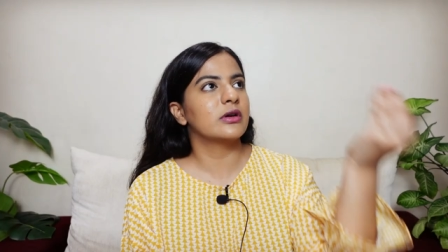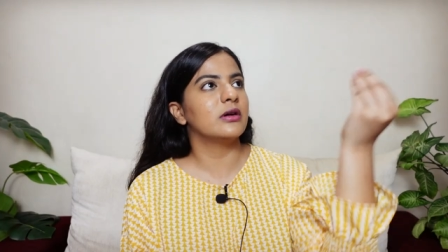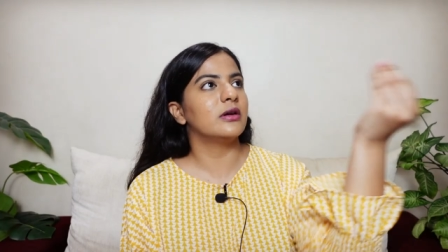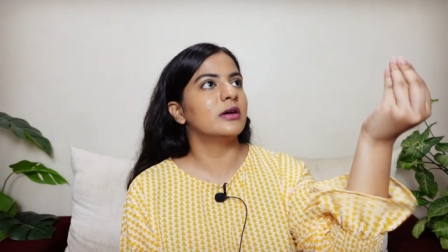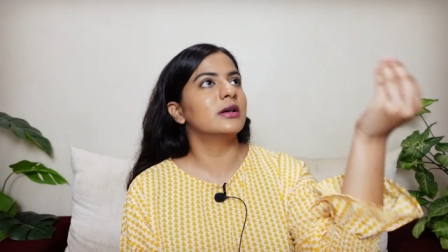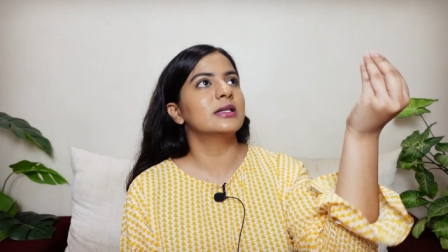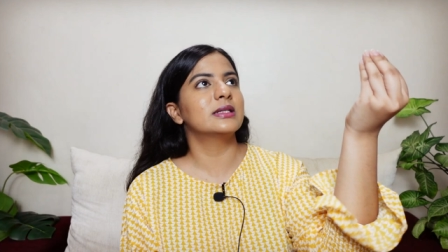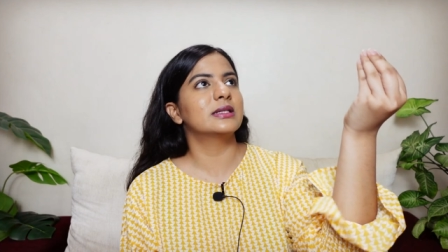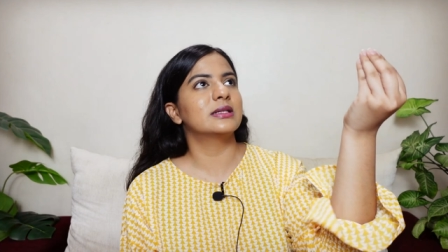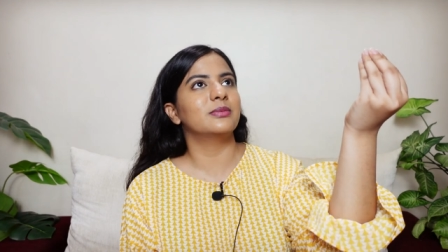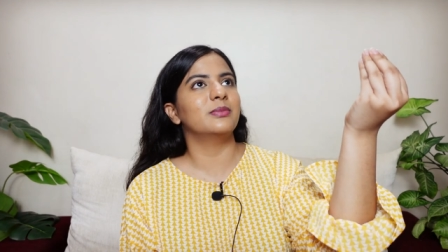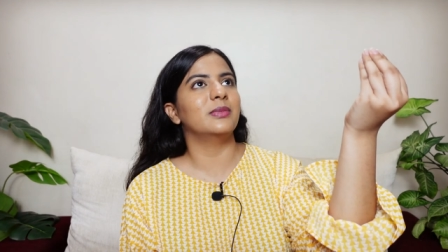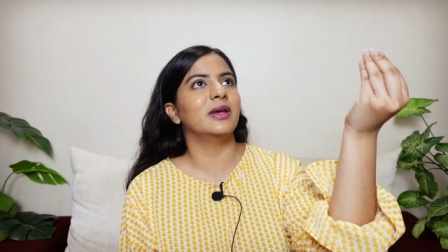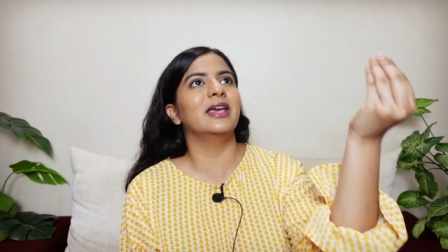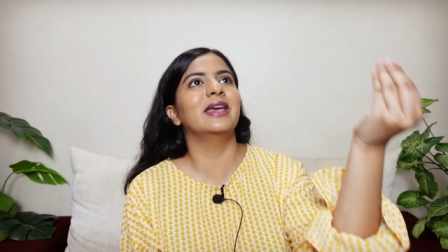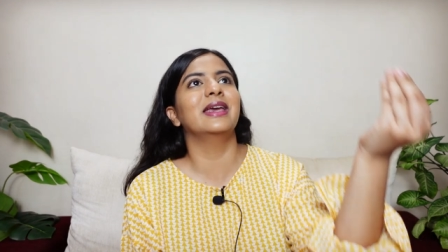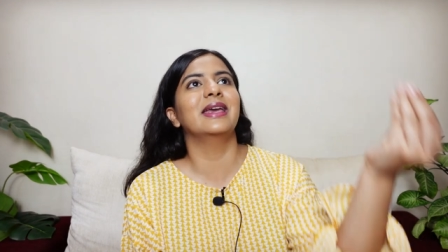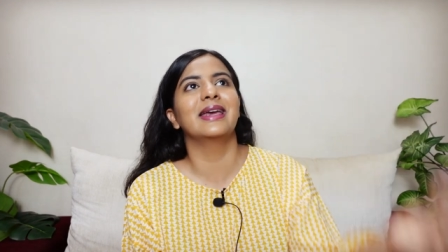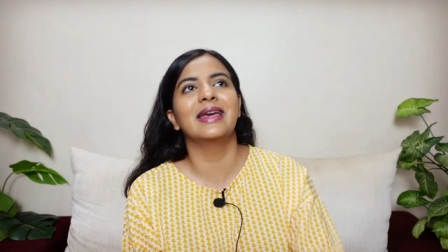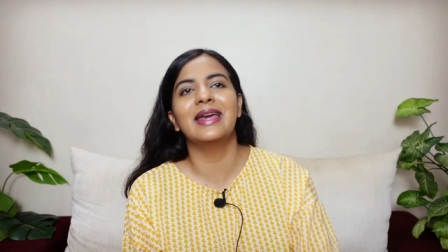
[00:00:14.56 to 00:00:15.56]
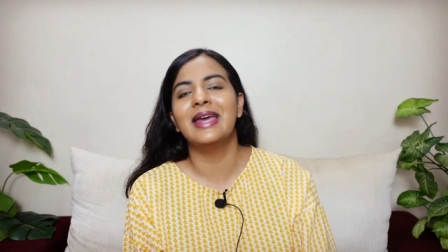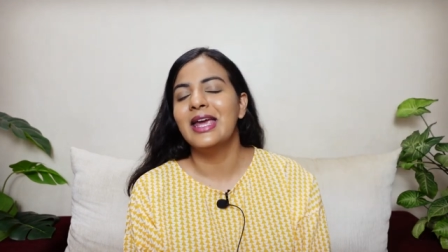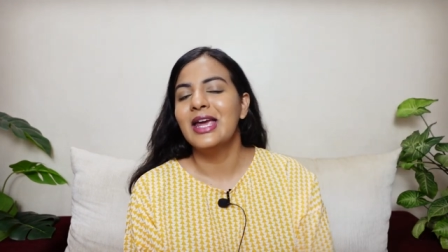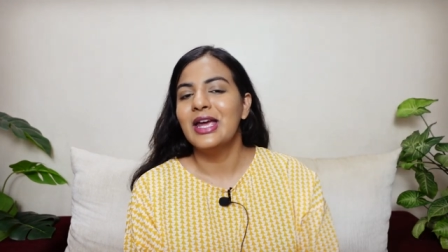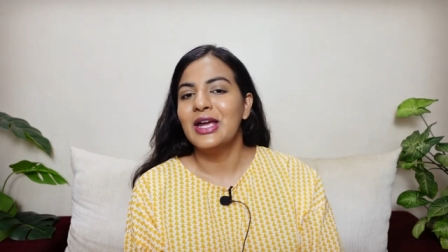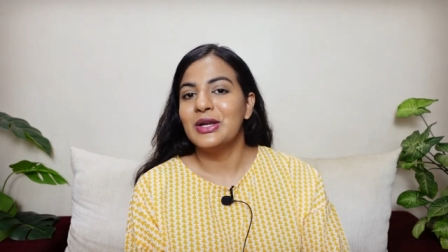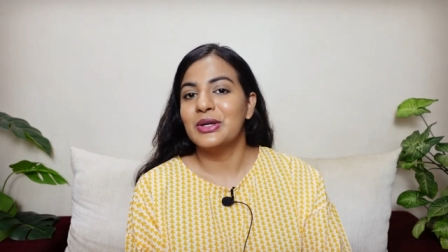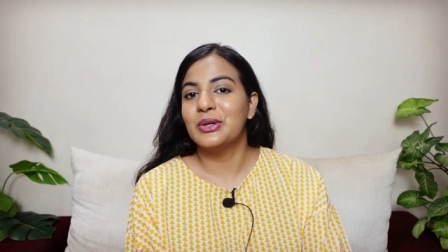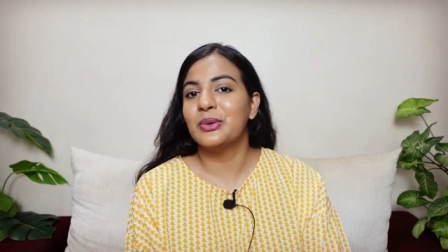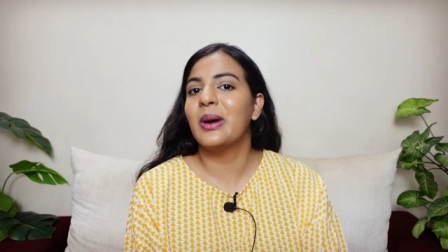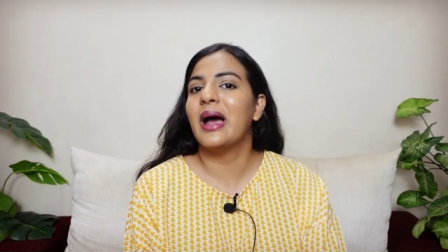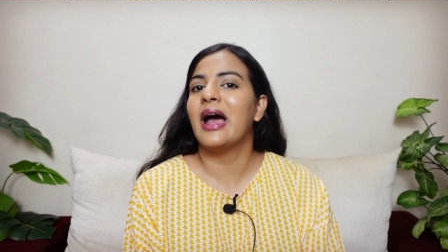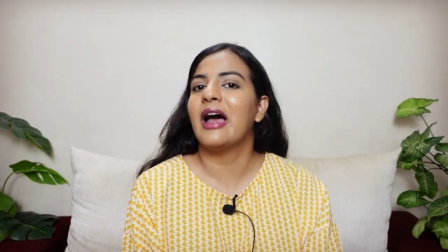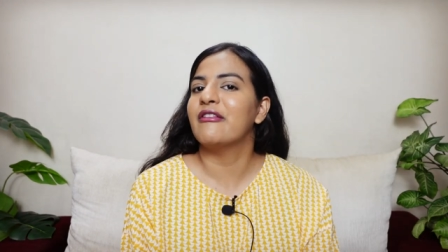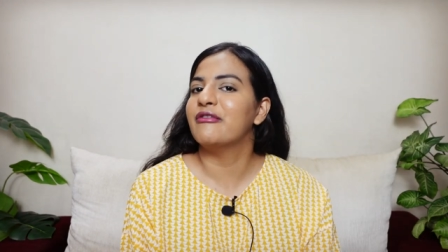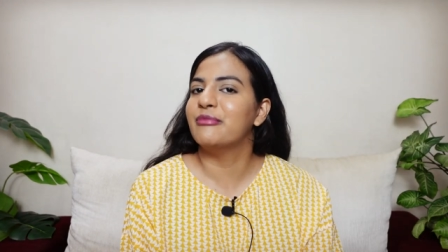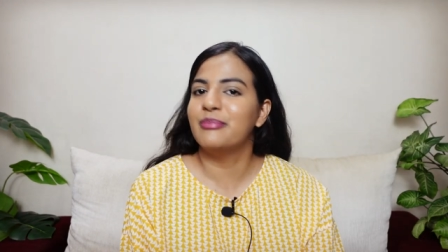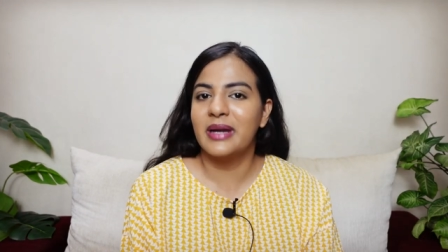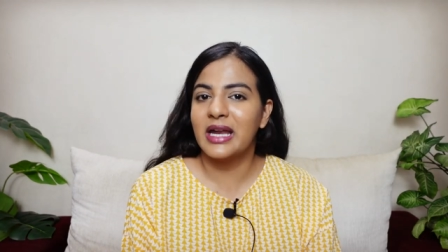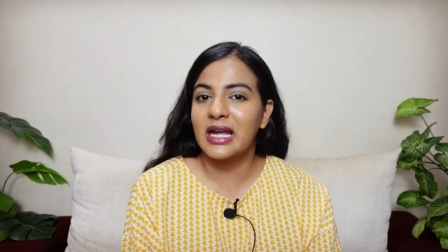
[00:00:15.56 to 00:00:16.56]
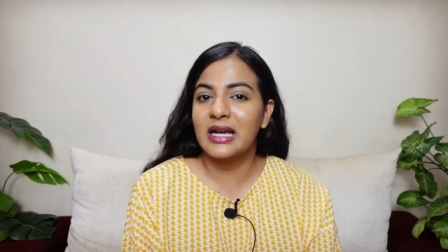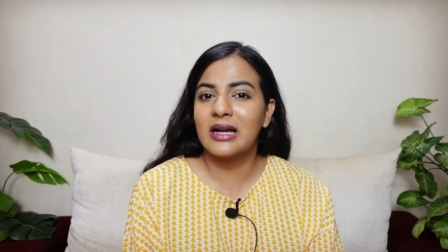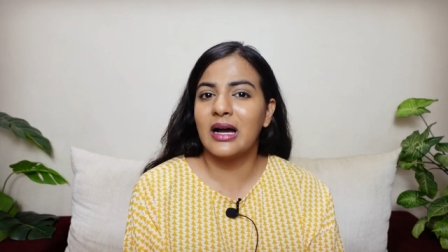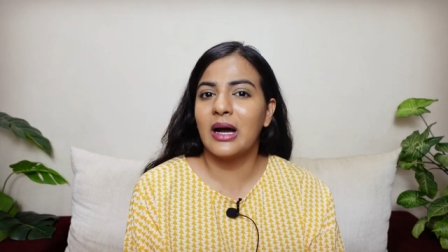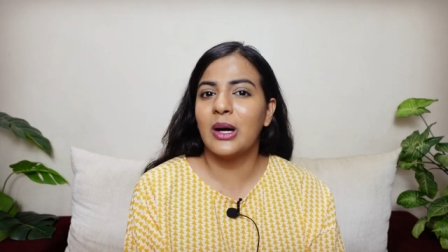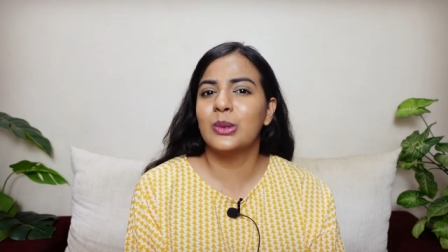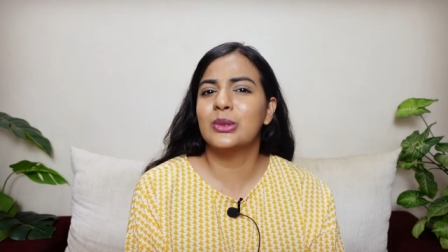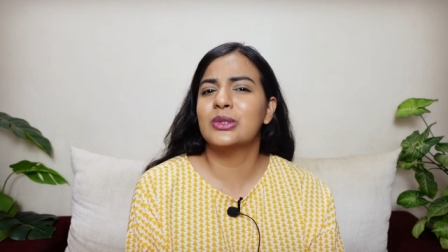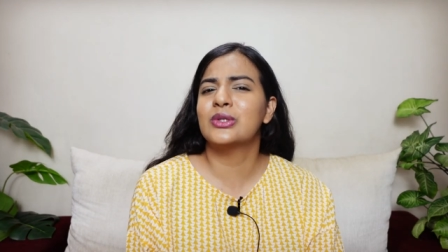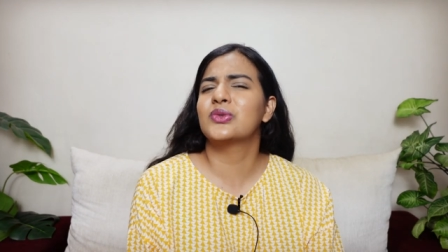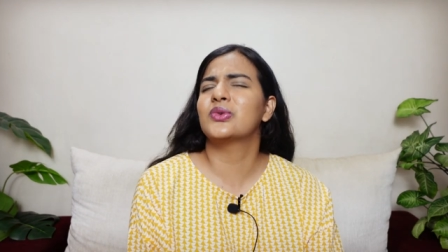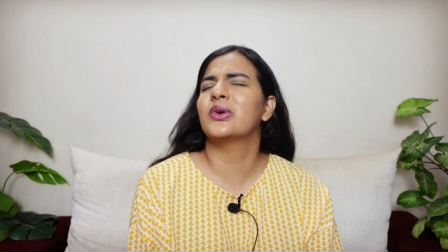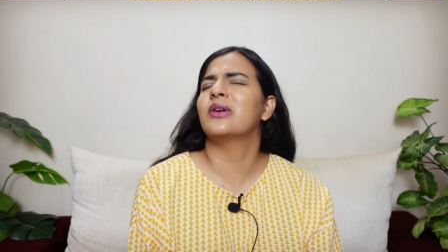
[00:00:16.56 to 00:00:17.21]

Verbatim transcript: cursed me to have breakouts,